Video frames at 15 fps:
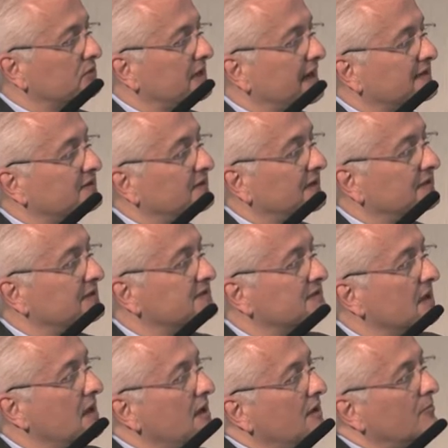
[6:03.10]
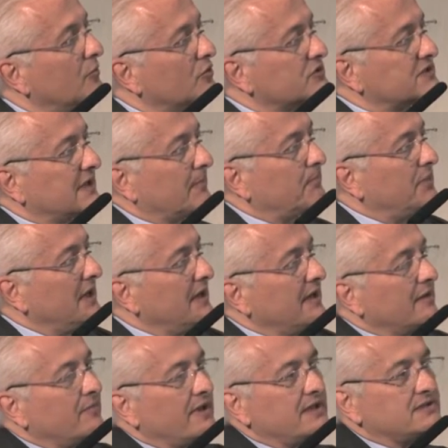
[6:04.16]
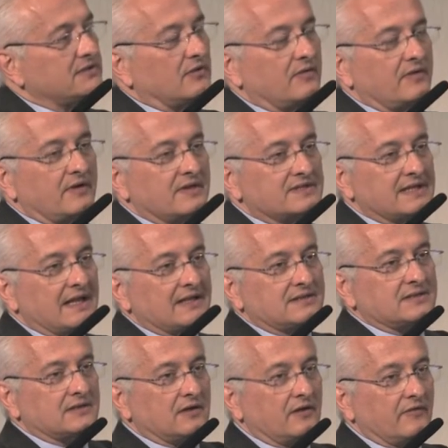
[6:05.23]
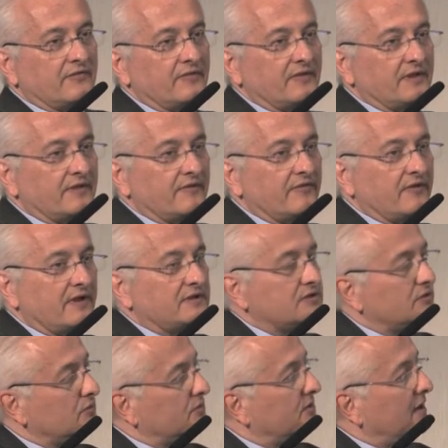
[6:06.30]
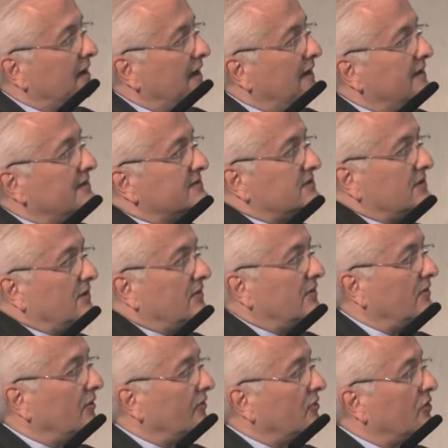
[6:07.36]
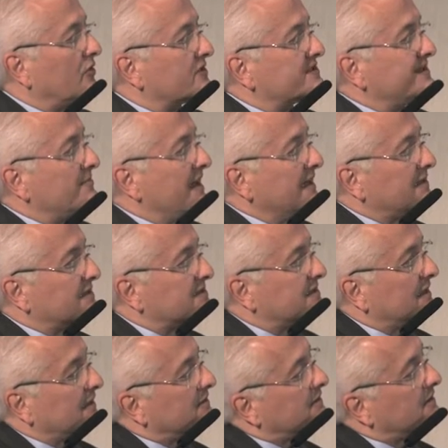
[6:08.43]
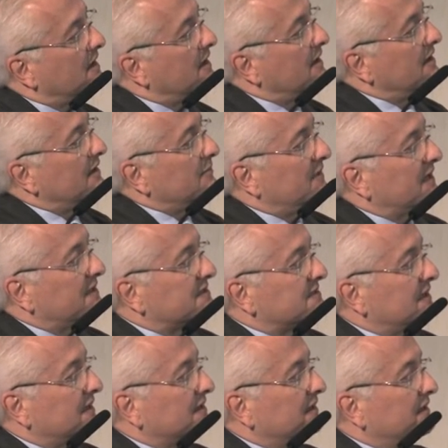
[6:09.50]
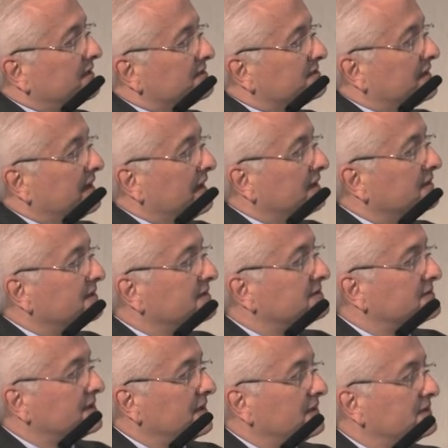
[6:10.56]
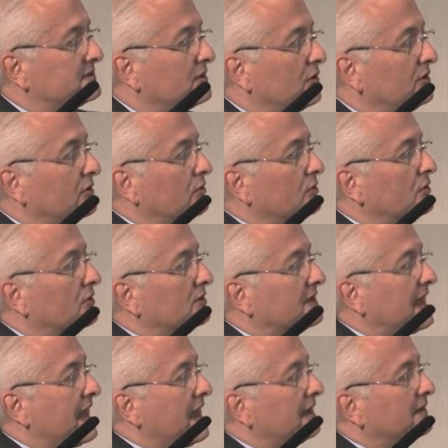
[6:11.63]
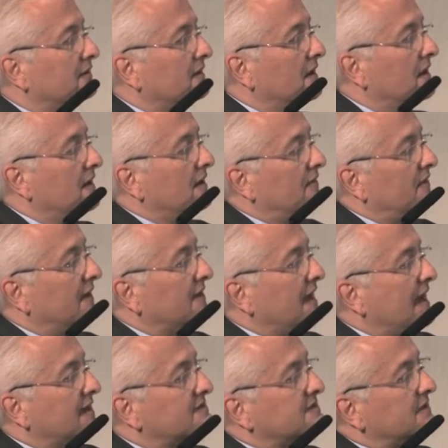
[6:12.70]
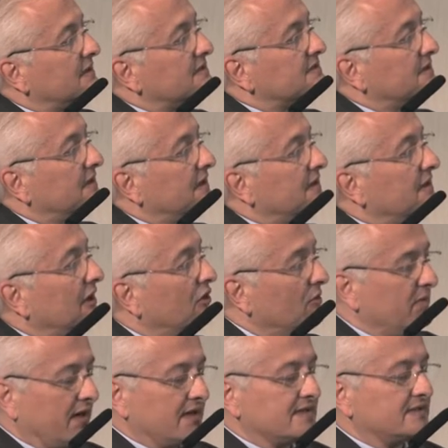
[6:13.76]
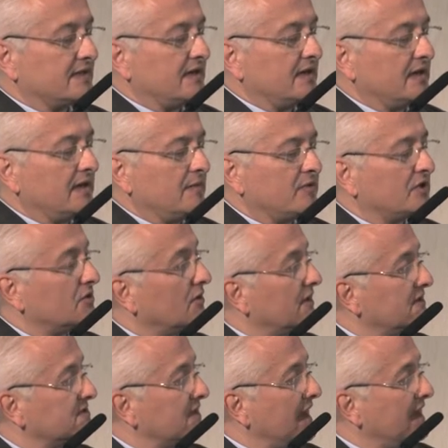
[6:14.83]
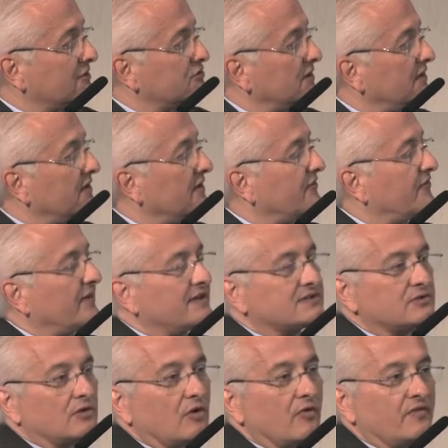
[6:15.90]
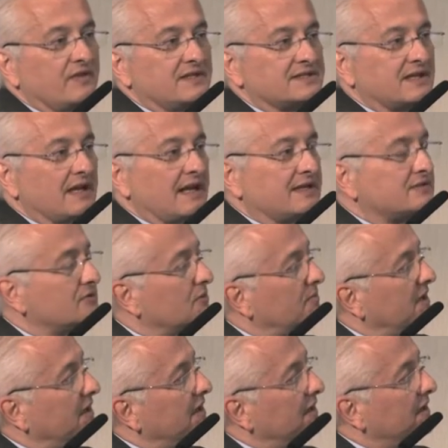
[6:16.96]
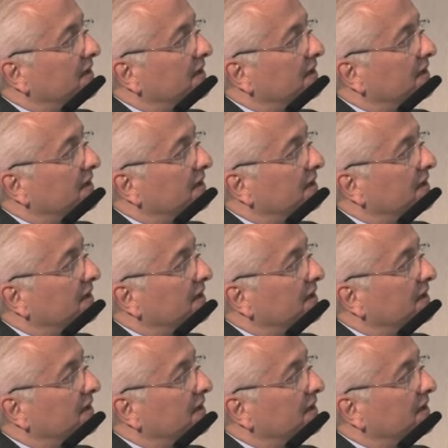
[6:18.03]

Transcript: drugs that is most appealing based on the results of the phase two trial is, uh, of course, imetelstat. Imetelstat is an antisense oligonucleotide that acts as a telomerase inhibitor, is actually the first of this class to be in